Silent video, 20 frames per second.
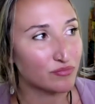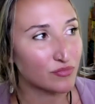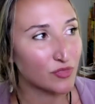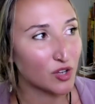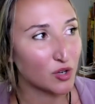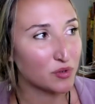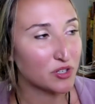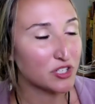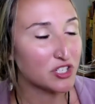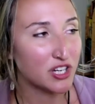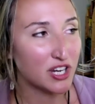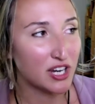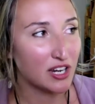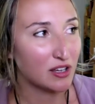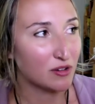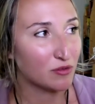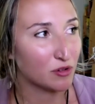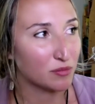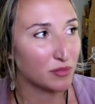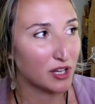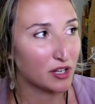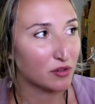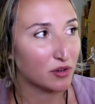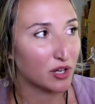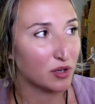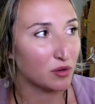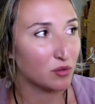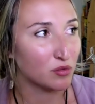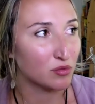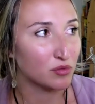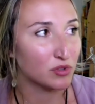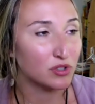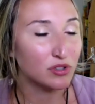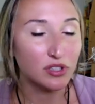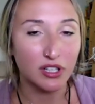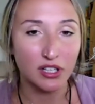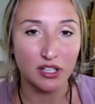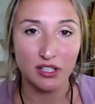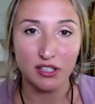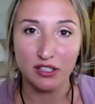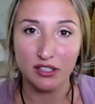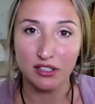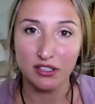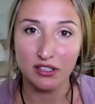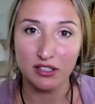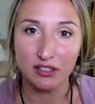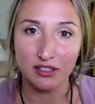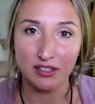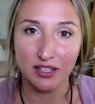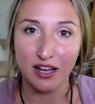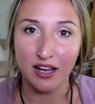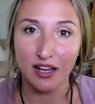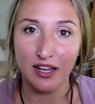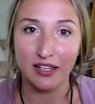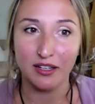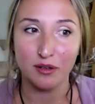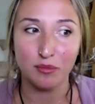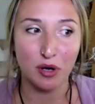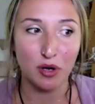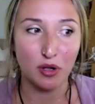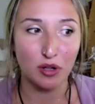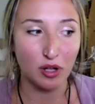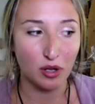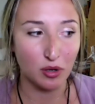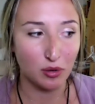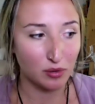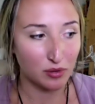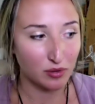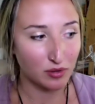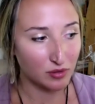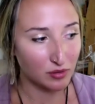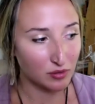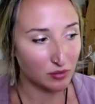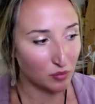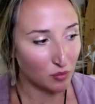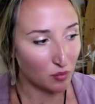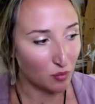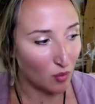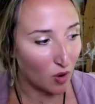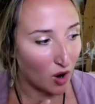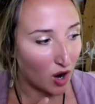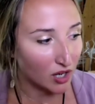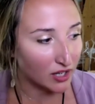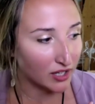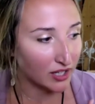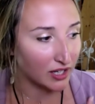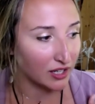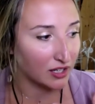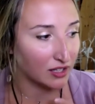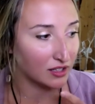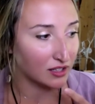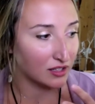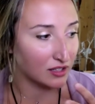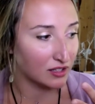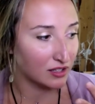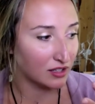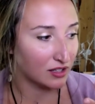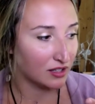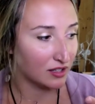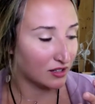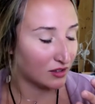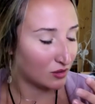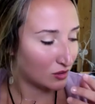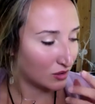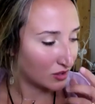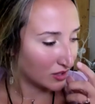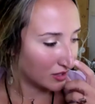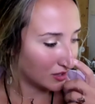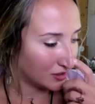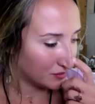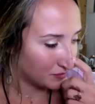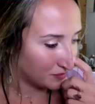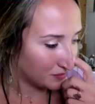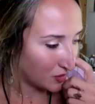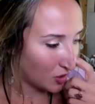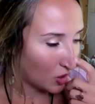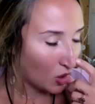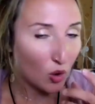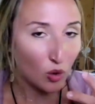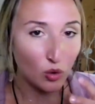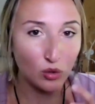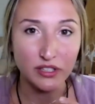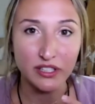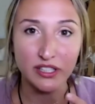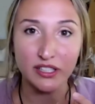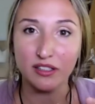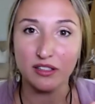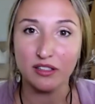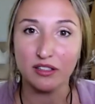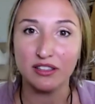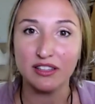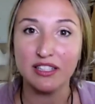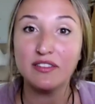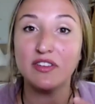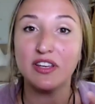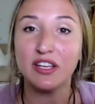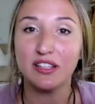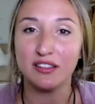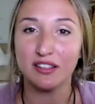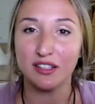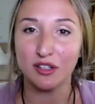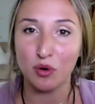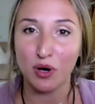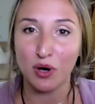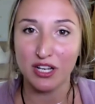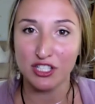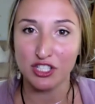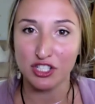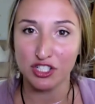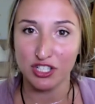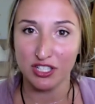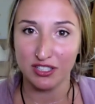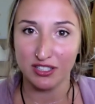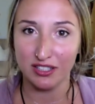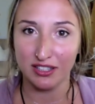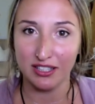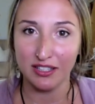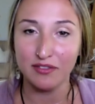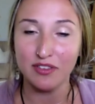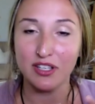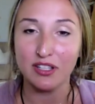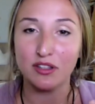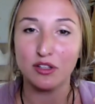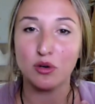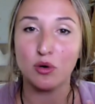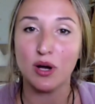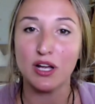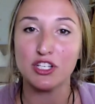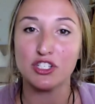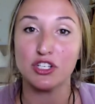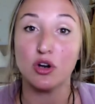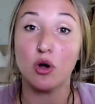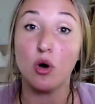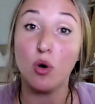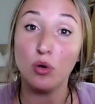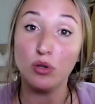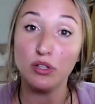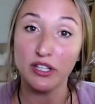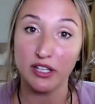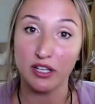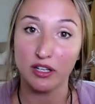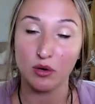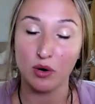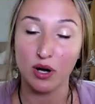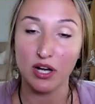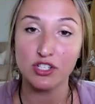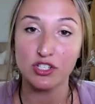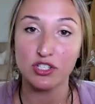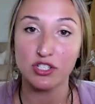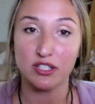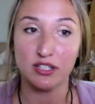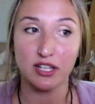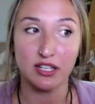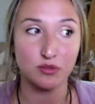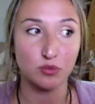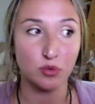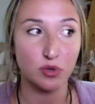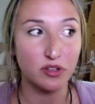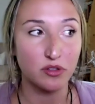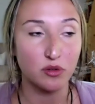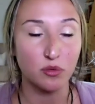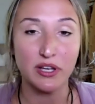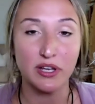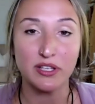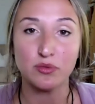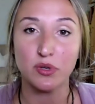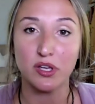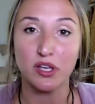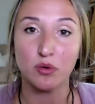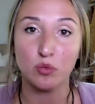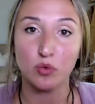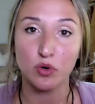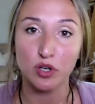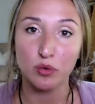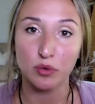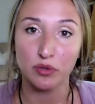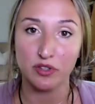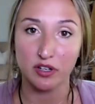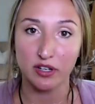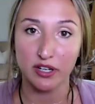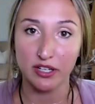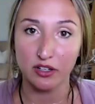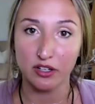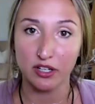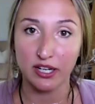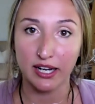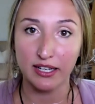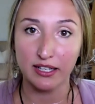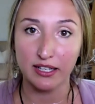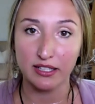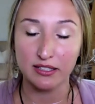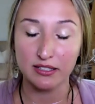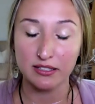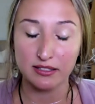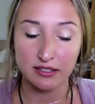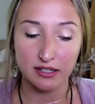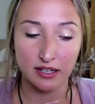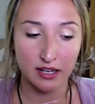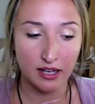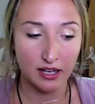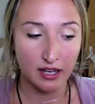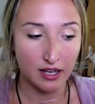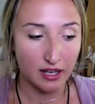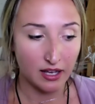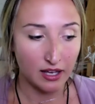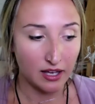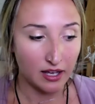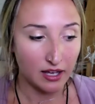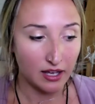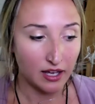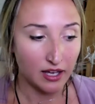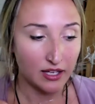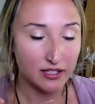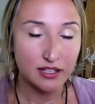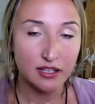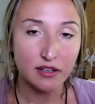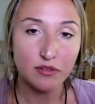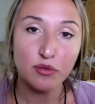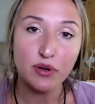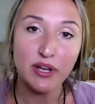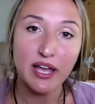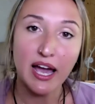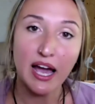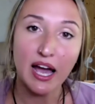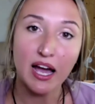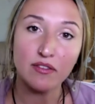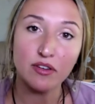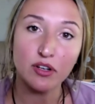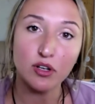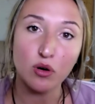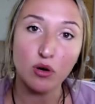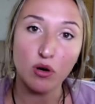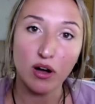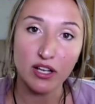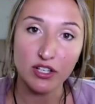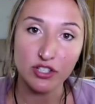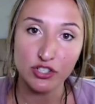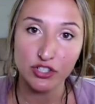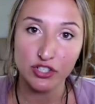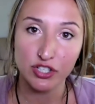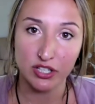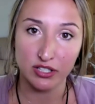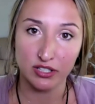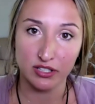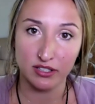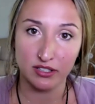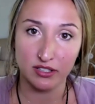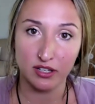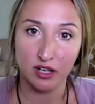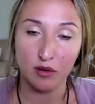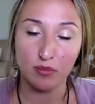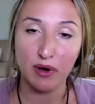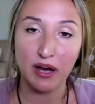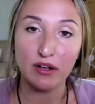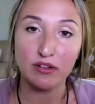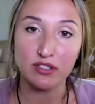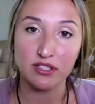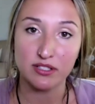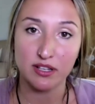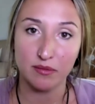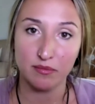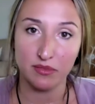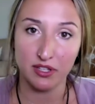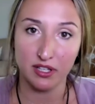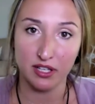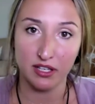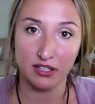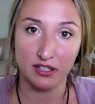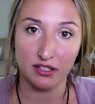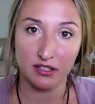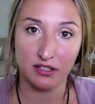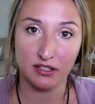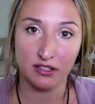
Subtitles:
originating from that great Rilke line about walking, or living the question, holding a question. That's one of the ways we can work with our inner guidance, is if we have a question about something,